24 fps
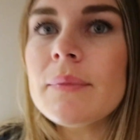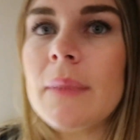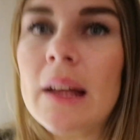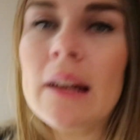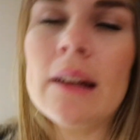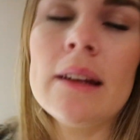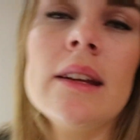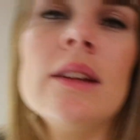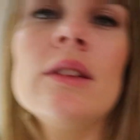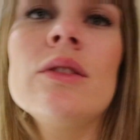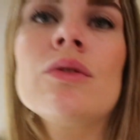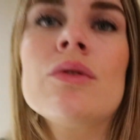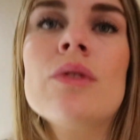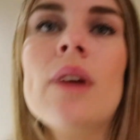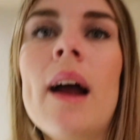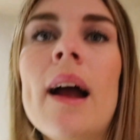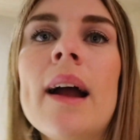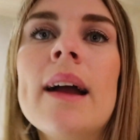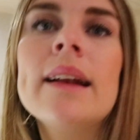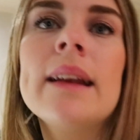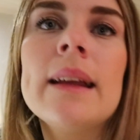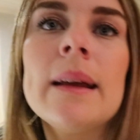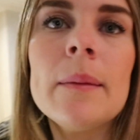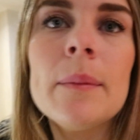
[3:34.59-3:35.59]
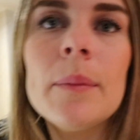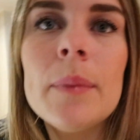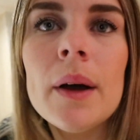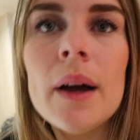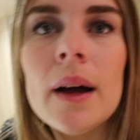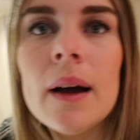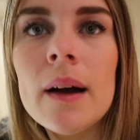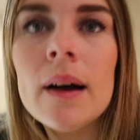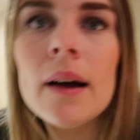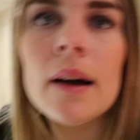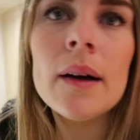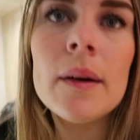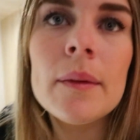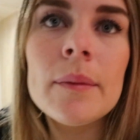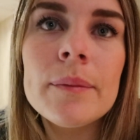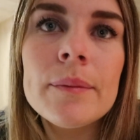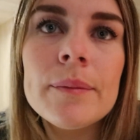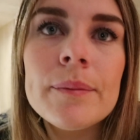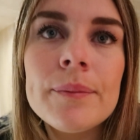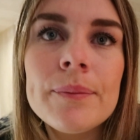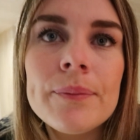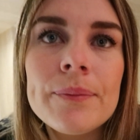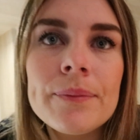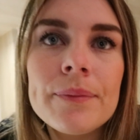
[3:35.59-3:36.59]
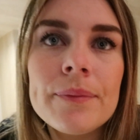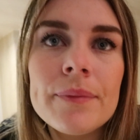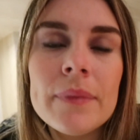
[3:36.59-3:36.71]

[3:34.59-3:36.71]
I didn't try any, but um,